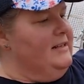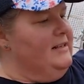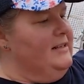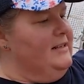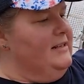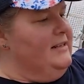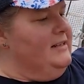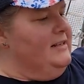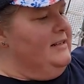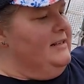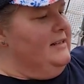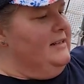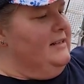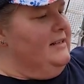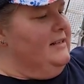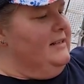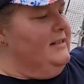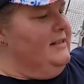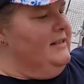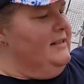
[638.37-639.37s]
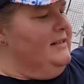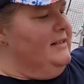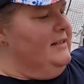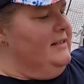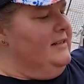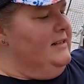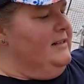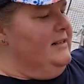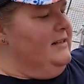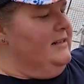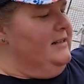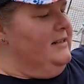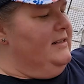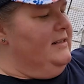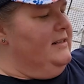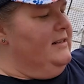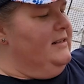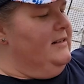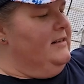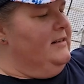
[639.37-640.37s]

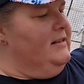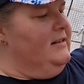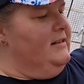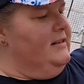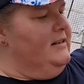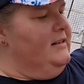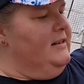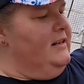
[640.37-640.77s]
[no speech]